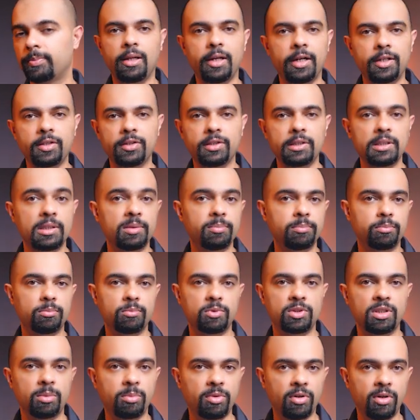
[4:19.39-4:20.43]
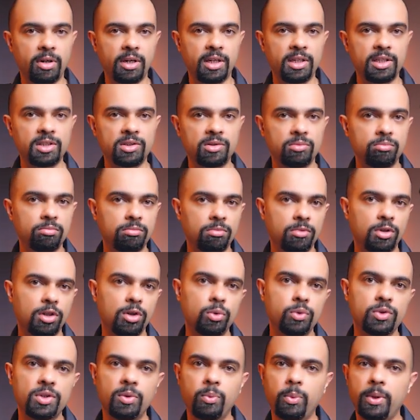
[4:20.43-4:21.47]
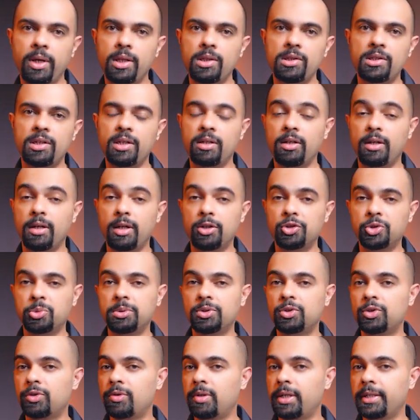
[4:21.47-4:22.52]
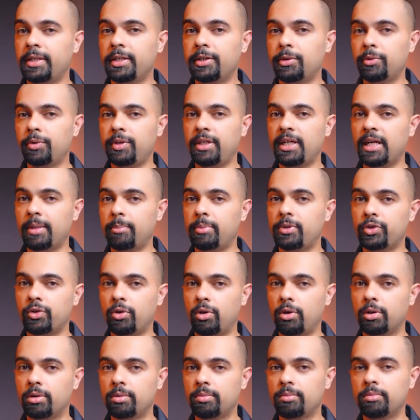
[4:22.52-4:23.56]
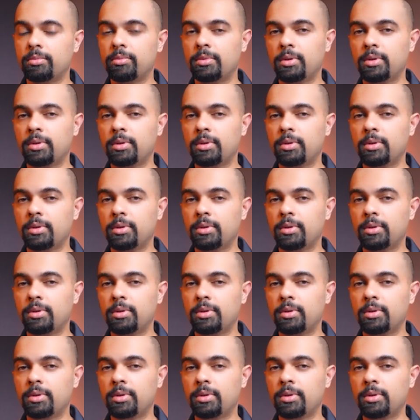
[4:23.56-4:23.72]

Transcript: Let's say summarize news events and announcements relating to the Apple stock.